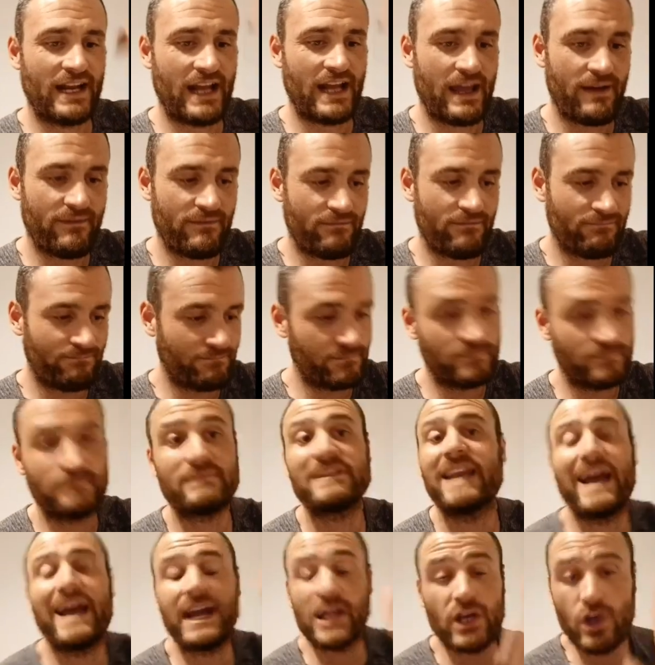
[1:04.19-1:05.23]
have
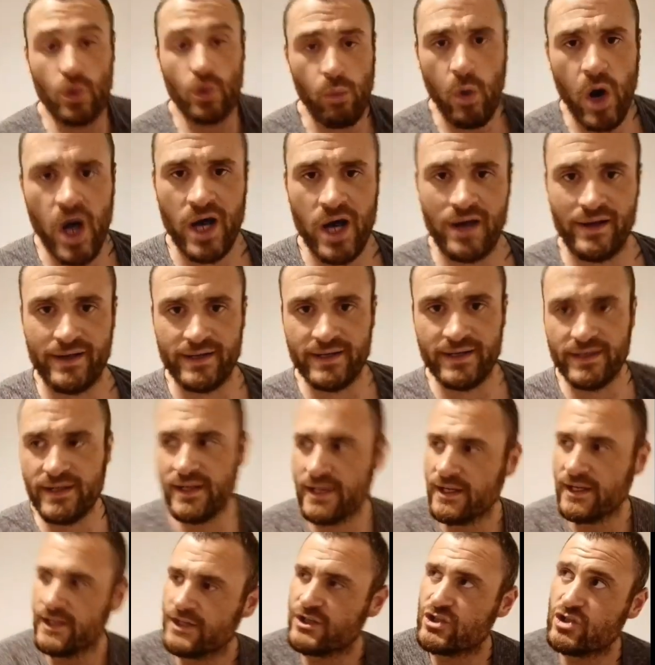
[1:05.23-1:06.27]
that go on
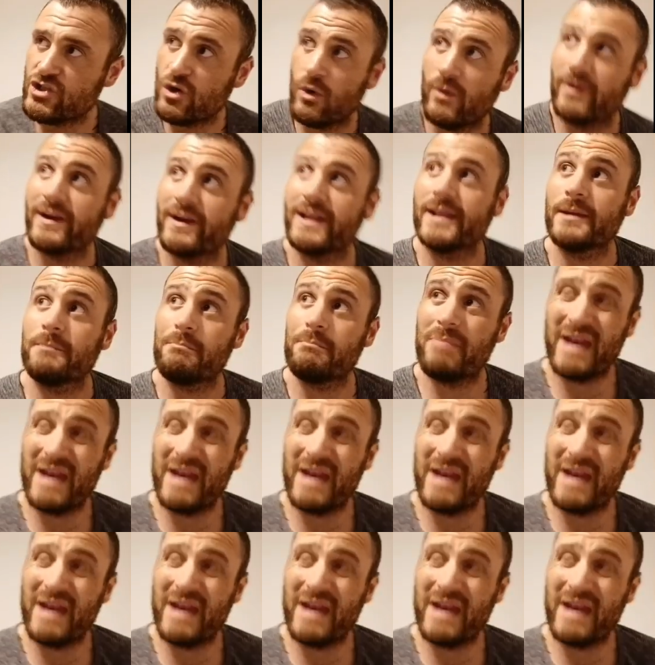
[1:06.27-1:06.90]
during